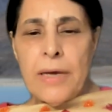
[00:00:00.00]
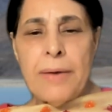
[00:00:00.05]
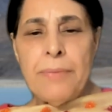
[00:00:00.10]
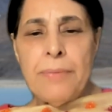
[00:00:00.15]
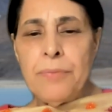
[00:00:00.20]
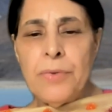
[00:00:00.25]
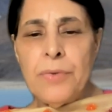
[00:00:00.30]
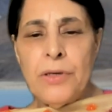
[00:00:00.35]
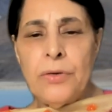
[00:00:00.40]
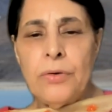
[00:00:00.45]

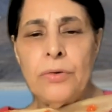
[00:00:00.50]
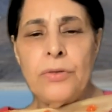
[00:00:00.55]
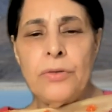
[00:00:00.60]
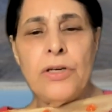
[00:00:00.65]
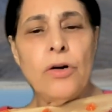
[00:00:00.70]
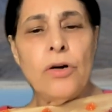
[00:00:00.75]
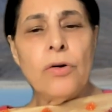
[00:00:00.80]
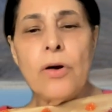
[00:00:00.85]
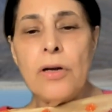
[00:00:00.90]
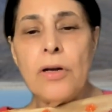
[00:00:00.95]
um, you know
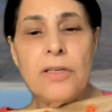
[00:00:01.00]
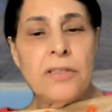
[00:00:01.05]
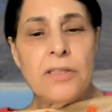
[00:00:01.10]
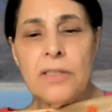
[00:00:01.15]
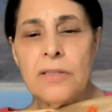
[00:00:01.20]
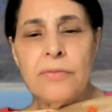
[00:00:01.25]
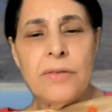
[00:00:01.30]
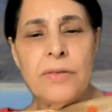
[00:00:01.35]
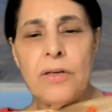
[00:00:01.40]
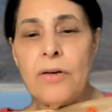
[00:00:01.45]
the
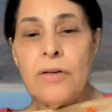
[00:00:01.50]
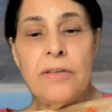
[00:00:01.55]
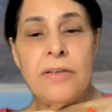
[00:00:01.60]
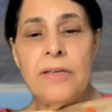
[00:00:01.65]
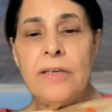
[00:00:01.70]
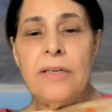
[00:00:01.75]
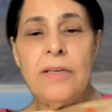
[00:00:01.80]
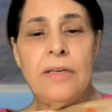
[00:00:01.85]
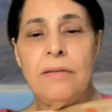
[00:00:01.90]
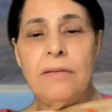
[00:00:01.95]
oncologists were not
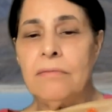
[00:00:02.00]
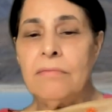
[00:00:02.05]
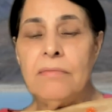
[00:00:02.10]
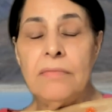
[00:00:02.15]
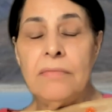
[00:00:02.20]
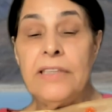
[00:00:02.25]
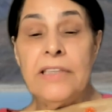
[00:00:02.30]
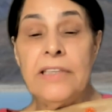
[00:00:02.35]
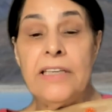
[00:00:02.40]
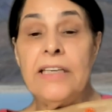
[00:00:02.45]
really
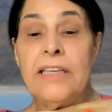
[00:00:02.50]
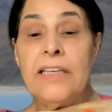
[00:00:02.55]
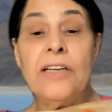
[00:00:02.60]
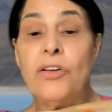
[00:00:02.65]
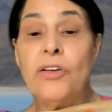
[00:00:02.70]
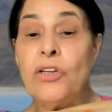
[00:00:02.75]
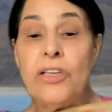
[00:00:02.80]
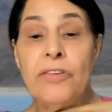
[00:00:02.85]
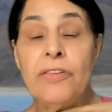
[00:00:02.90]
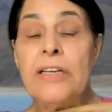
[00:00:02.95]
keen
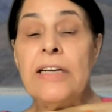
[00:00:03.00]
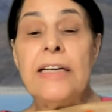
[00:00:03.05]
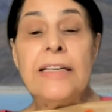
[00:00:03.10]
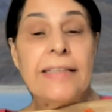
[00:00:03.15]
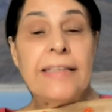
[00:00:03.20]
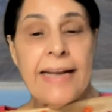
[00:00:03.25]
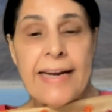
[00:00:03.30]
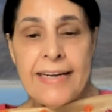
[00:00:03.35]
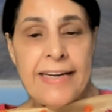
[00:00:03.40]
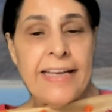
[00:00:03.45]
on even
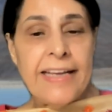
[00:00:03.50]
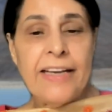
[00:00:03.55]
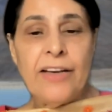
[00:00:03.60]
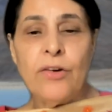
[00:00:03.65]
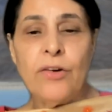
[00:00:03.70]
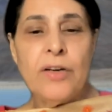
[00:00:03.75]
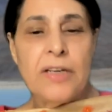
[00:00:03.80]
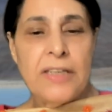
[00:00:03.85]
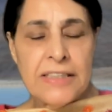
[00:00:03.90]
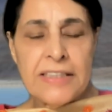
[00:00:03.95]
attending
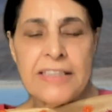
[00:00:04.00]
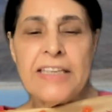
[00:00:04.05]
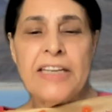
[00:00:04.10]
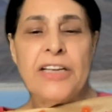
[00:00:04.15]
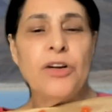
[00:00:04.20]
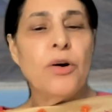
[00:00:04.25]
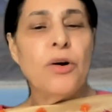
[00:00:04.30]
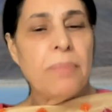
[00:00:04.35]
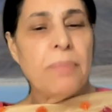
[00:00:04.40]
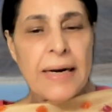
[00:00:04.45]
or
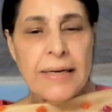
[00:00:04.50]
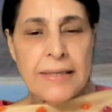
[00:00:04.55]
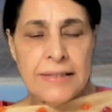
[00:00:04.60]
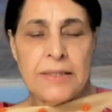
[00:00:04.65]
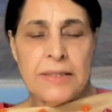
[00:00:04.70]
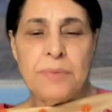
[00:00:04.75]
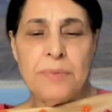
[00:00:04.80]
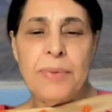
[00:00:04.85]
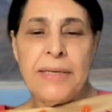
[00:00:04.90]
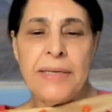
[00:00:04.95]
listening or
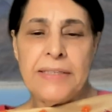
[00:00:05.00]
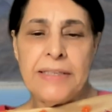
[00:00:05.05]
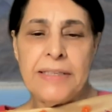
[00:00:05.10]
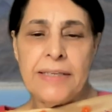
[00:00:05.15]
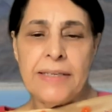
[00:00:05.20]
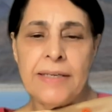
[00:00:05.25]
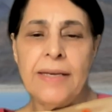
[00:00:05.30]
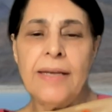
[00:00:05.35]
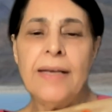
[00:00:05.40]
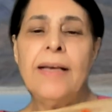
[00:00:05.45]

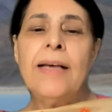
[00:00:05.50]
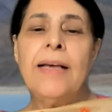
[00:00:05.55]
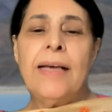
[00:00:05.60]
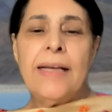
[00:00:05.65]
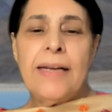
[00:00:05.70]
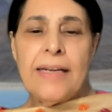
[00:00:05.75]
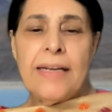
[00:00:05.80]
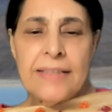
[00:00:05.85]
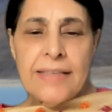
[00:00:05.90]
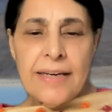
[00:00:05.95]
participating
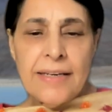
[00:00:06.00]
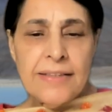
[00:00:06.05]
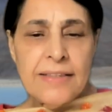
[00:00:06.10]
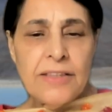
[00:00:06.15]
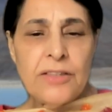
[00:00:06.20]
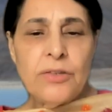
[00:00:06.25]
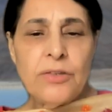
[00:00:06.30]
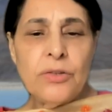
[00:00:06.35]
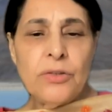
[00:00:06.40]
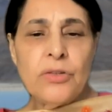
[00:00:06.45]
and i
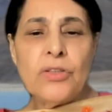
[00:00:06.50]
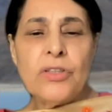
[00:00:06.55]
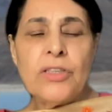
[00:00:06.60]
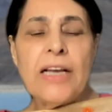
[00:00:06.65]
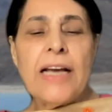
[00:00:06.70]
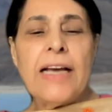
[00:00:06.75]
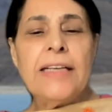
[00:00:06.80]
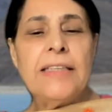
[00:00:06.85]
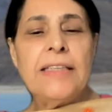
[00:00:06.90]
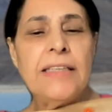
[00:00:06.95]
started the
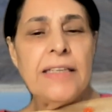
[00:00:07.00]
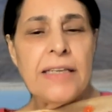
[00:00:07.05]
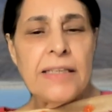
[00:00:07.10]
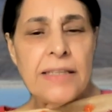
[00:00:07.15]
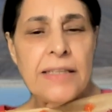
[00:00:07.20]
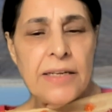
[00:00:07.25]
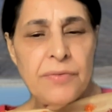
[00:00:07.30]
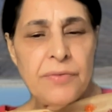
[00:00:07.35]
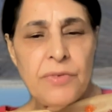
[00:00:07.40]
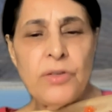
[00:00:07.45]
society
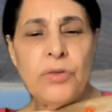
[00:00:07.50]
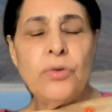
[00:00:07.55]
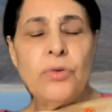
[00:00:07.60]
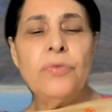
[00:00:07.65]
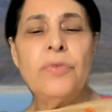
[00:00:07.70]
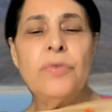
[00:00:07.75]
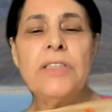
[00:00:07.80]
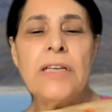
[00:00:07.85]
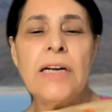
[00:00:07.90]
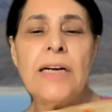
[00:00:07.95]
and then we, you know
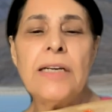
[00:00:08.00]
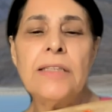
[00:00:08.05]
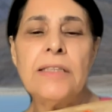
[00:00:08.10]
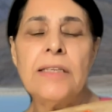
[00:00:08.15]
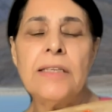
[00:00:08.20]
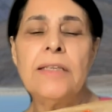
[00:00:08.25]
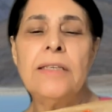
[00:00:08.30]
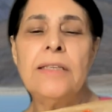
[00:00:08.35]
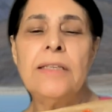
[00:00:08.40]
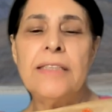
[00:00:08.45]
we
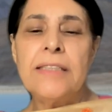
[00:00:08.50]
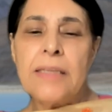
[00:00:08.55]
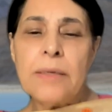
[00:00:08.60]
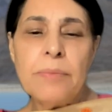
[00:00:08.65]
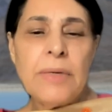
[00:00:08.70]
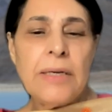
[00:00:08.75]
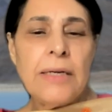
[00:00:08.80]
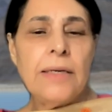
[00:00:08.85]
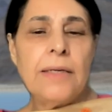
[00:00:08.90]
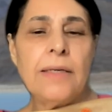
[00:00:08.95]
started
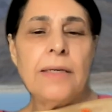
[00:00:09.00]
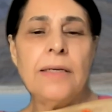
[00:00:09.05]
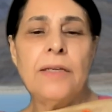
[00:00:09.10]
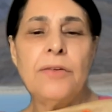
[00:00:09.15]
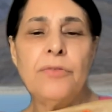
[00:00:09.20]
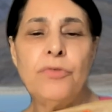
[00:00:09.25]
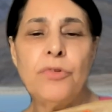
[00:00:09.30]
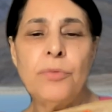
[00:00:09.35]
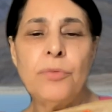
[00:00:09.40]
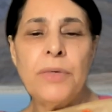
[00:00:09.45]
disseminating
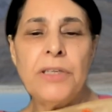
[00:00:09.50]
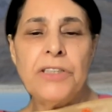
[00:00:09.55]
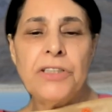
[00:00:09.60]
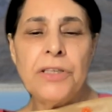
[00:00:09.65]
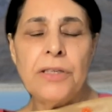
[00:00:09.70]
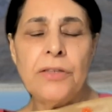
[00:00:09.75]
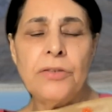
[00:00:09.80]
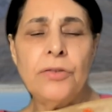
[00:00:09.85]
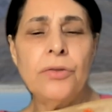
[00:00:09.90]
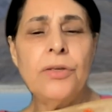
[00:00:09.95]

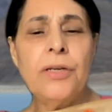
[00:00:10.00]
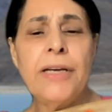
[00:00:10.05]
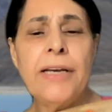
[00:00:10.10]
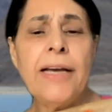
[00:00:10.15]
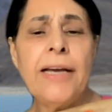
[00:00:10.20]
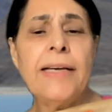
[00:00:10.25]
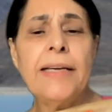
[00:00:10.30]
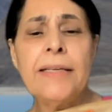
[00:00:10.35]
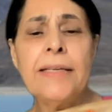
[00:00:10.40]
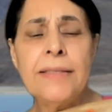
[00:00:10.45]
information
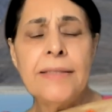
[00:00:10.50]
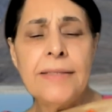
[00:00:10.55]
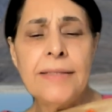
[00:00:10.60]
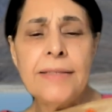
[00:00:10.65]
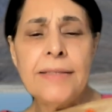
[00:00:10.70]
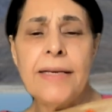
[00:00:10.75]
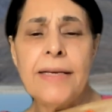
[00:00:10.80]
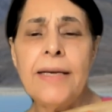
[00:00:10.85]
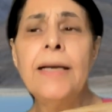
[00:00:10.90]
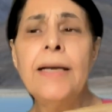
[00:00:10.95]
today i can
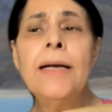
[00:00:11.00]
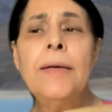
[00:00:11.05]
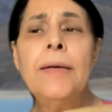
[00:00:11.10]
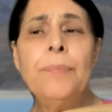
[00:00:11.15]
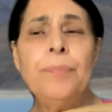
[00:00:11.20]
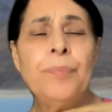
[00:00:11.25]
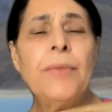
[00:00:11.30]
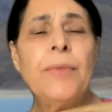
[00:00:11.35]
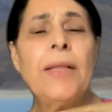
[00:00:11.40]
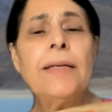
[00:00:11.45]
say
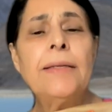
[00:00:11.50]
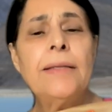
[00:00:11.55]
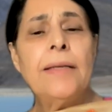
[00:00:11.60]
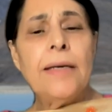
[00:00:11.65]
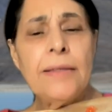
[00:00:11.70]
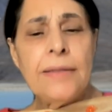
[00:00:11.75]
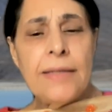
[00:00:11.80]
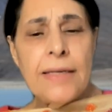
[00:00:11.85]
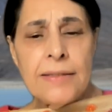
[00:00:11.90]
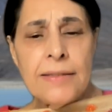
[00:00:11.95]
that
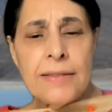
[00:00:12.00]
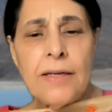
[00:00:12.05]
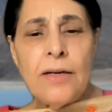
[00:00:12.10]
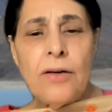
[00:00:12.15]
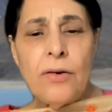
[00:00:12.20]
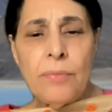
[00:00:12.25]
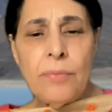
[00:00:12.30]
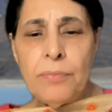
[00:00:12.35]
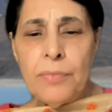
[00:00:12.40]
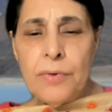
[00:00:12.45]
there's
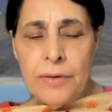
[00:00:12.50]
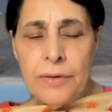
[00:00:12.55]
a